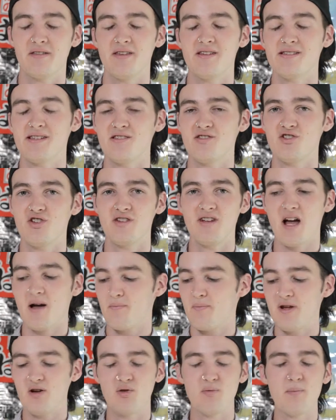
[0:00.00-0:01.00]
This should not
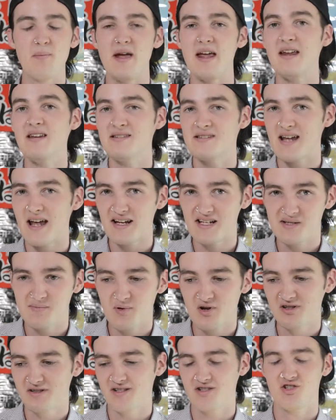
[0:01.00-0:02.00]
be your main
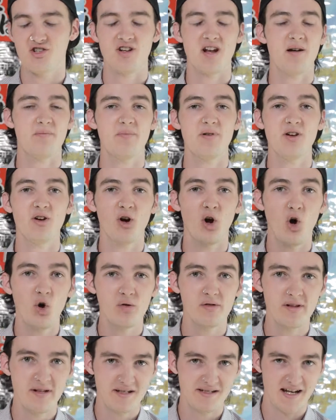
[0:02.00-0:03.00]
textbook. This should not be your
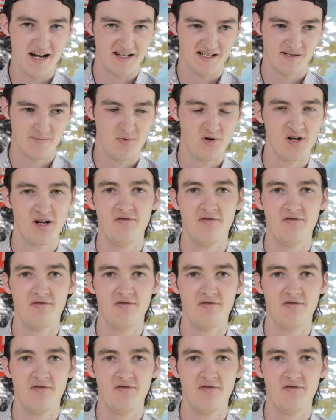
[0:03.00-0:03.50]
only textbook.